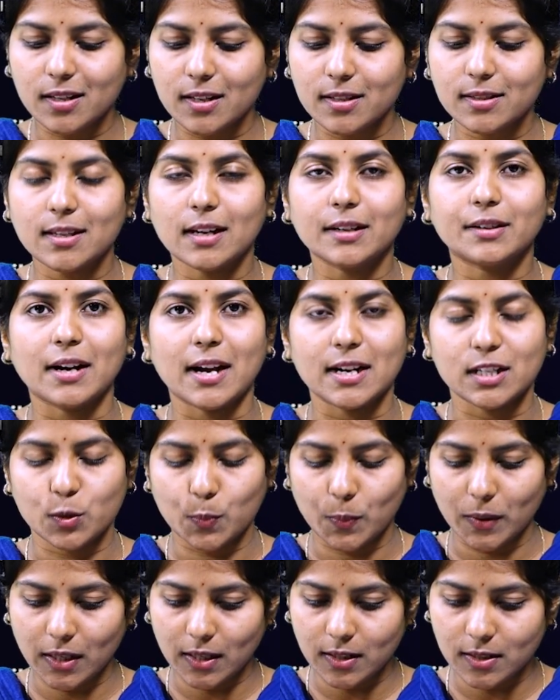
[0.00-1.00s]
is the
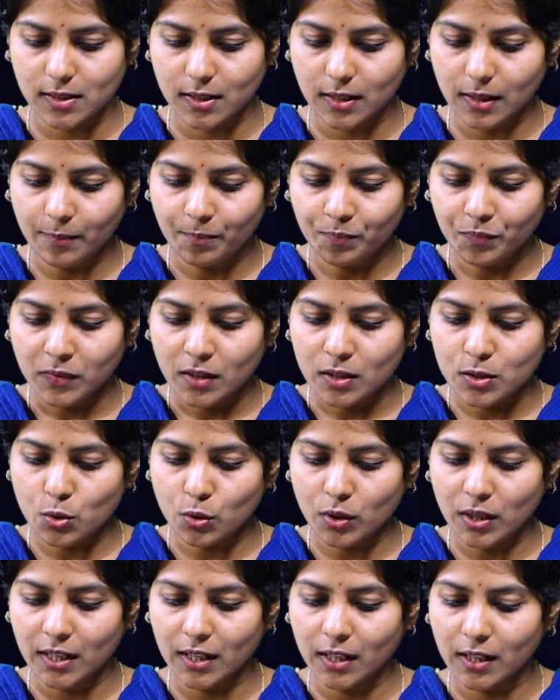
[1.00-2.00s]
transparency. So
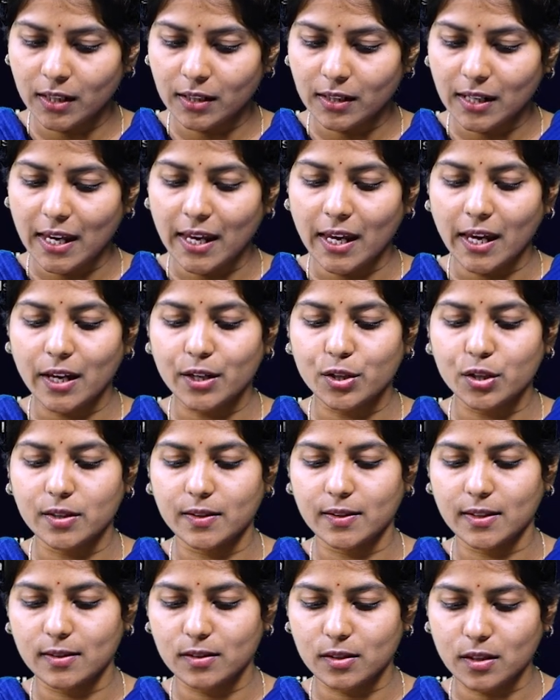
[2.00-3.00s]
here AI
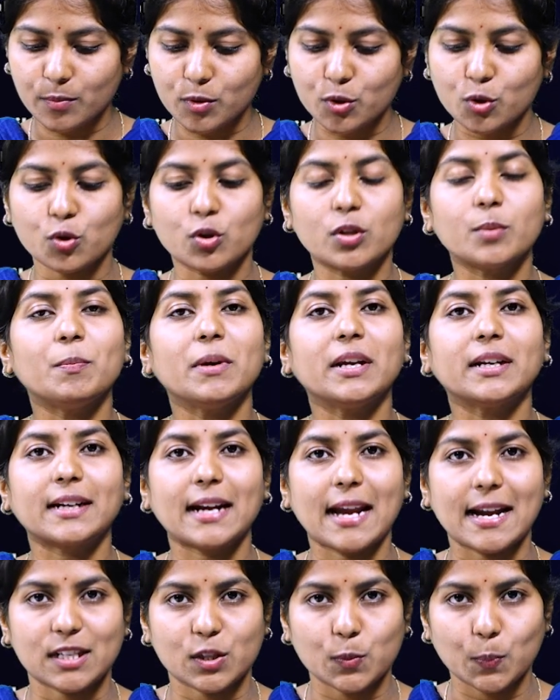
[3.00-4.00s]
system should be
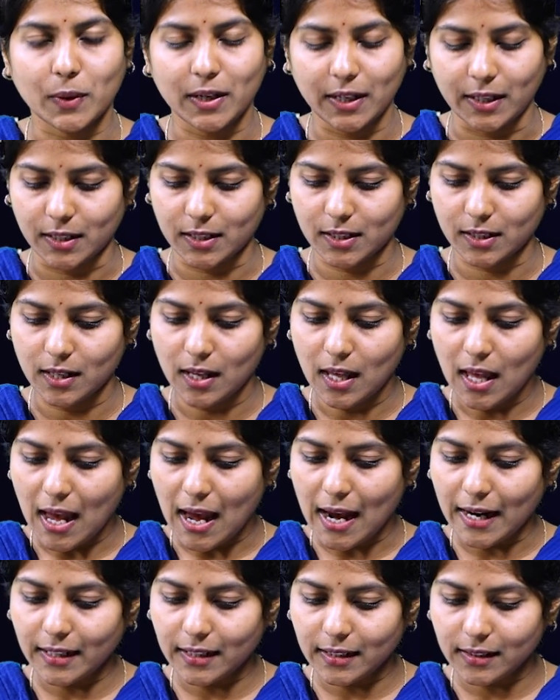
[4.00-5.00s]
transparent,
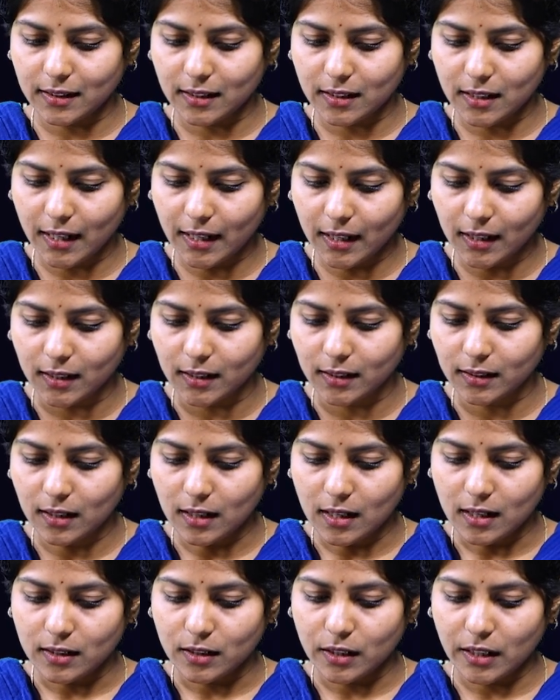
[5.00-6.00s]
and here
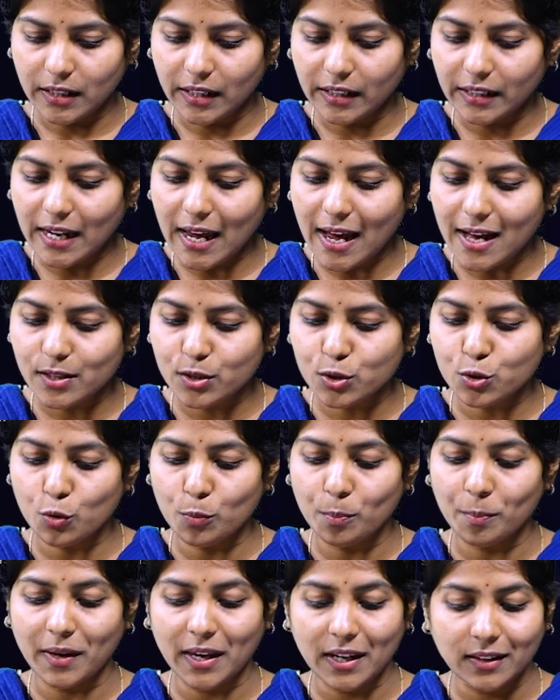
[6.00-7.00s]
it has to
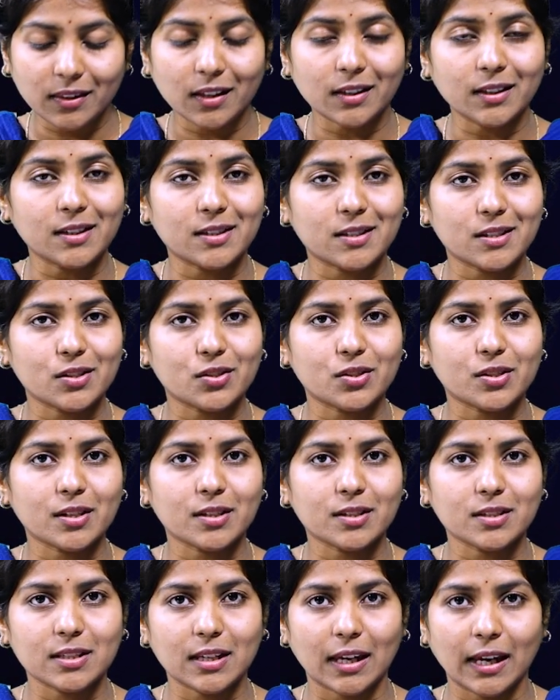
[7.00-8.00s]
make the
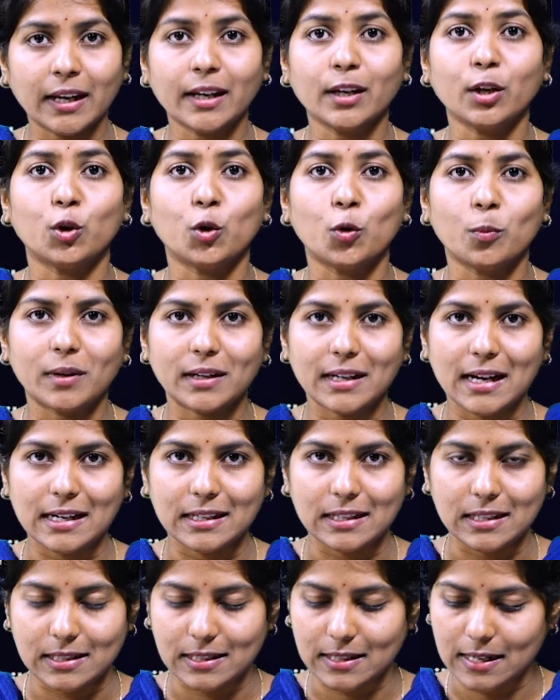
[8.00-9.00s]
decisions in human
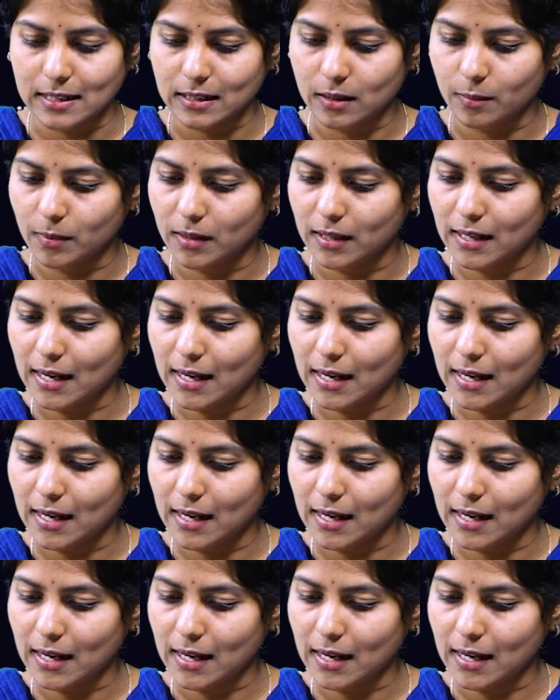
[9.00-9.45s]
understandable